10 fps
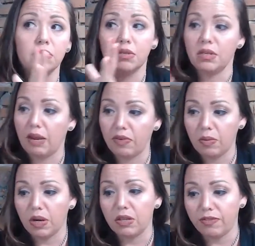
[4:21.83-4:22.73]

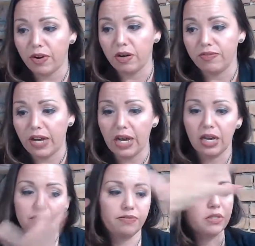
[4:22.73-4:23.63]
Everyone on the
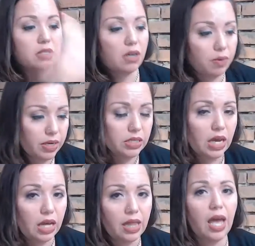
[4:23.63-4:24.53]
405 going to
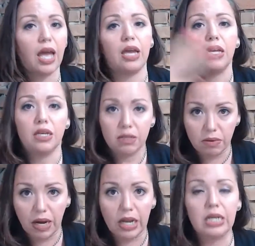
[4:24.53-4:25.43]
LA,
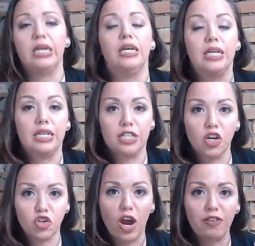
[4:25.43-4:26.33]
right?
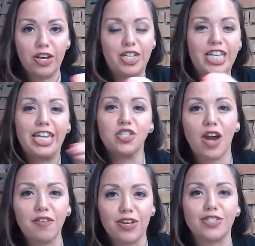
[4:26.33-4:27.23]
Your traffic, you're setting
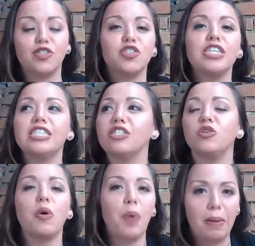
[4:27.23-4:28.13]
traffic. So usually this is
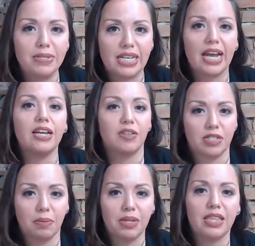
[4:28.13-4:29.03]
to a website or
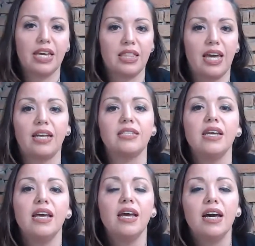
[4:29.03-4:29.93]
something like that.
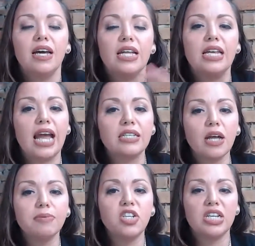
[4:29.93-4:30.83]
Next
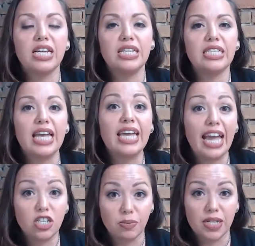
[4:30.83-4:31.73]
option is
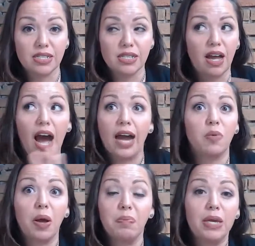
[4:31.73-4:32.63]
engagement. I
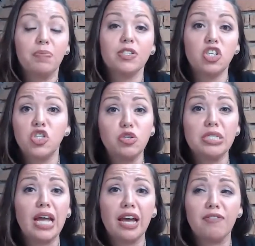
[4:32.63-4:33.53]
want people to do
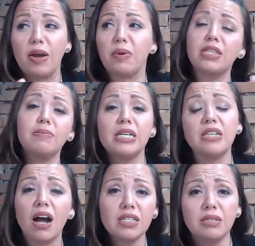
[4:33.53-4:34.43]
stuff. I want them to
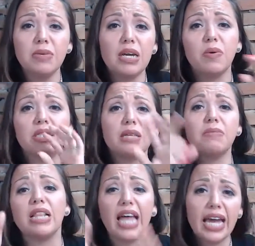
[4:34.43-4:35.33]
talk to me. I want them
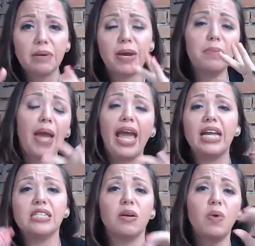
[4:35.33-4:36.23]
to like my
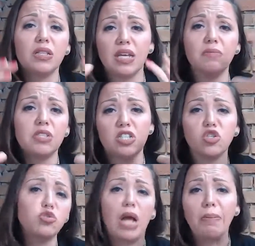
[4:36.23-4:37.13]
page. I want them to
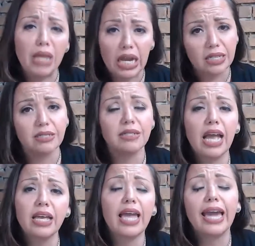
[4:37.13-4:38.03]
do something.
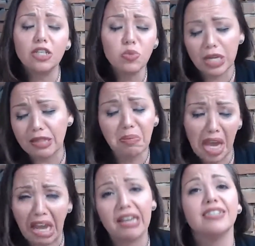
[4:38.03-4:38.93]
Engage with
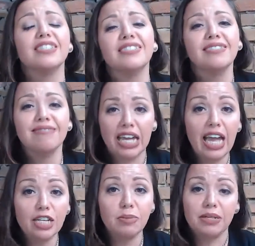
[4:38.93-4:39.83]
me.
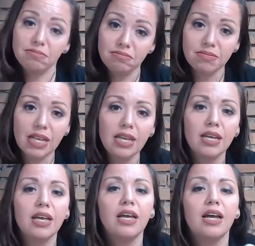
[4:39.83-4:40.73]
Engagement.
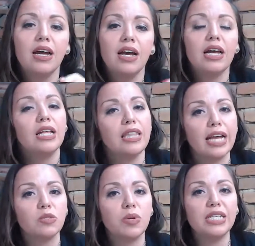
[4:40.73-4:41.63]

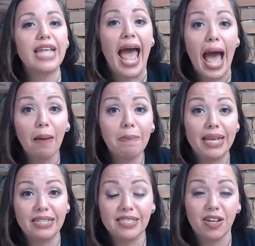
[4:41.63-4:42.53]
Next one is app
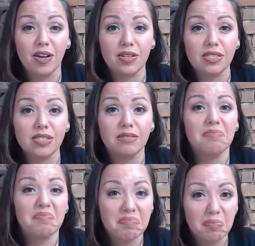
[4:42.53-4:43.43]
installs.
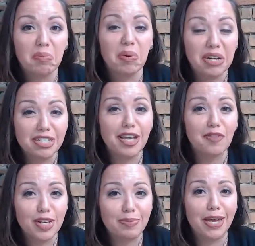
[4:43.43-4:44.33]
Pretty
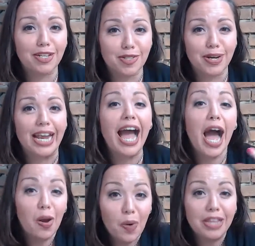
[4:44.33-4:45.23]
self-explanatory.
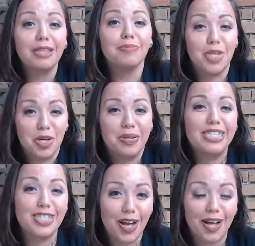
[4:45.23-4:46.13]
I want them to
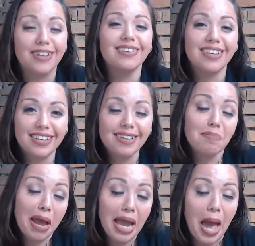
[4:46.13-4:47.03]
install
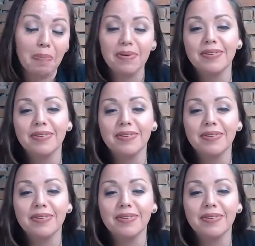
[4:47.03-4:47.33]
my app.